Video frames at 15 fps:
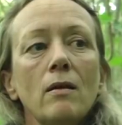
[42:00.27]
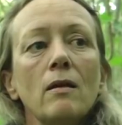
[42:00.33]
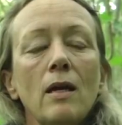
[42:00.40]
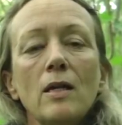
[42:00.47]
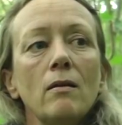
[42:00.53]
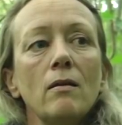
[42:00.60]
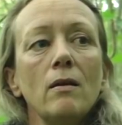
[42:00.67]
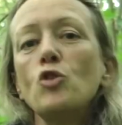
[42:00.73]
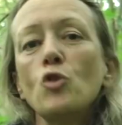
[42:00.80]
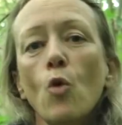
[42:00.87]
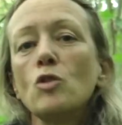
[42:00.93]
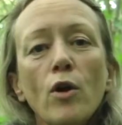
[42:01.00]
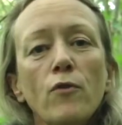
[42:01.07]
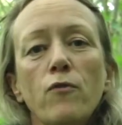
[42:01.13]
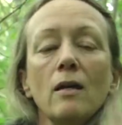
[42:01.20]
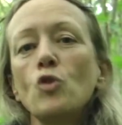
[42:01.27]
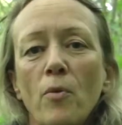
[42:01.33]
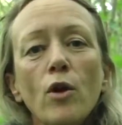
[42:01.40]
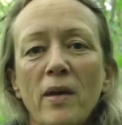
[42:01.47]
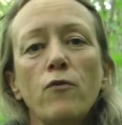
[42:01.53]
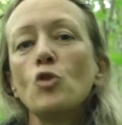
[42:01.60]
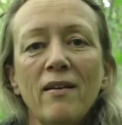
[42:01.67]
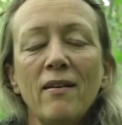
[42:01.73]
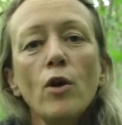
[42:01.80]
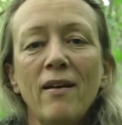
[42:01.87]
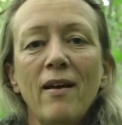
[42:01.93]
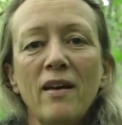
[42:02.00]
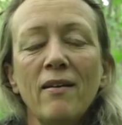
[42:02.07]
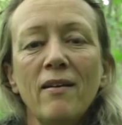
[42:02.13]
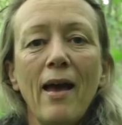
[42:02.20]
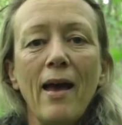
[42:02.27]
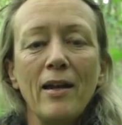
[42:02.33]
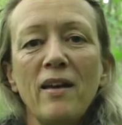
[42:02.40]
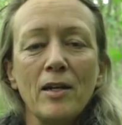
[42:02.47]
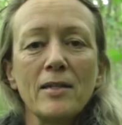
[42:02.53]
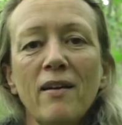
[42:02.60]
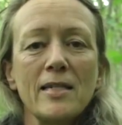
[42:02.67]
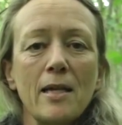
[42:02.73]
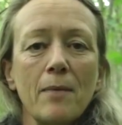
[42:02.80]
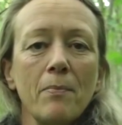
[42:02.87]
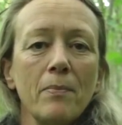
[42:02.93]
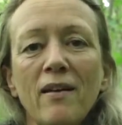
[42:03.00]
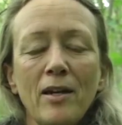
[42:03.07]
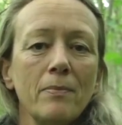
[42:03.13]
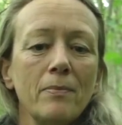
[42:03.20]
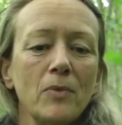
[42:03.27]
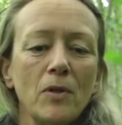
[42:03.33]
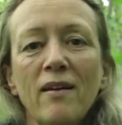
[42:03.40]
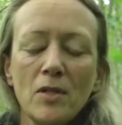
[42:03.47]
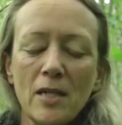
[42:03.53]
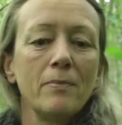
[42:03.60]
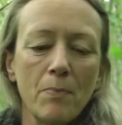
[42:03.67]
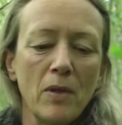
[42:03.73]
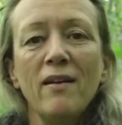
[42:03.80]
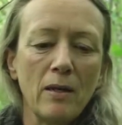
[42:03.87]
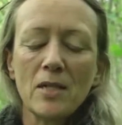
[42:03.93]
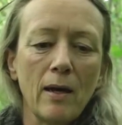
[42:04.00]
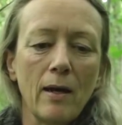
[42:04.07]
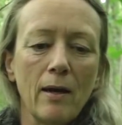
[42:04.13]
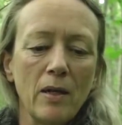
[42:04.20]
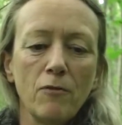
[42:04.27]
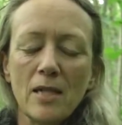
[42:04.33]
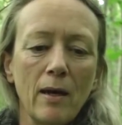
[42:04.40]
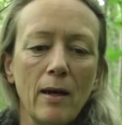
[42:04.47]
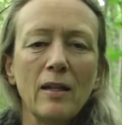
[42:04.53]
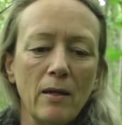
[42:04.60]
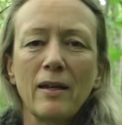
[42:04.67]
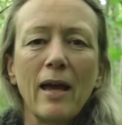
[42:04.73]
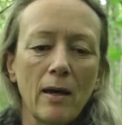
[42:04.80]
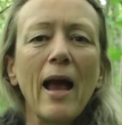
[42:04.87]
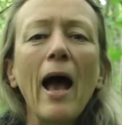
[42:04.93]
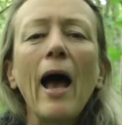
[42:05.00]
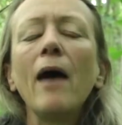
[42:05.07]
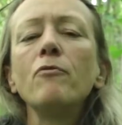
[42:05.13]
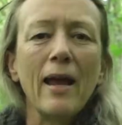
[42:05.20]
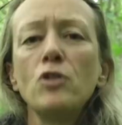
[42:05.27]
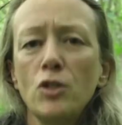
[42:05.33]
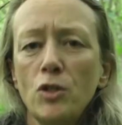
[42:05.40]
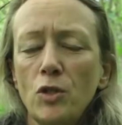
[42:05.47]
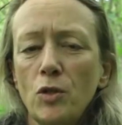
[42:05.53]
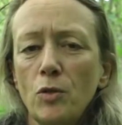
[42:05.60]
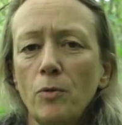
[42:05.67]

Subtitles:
is a joy for me and not something that I feel that I have to do.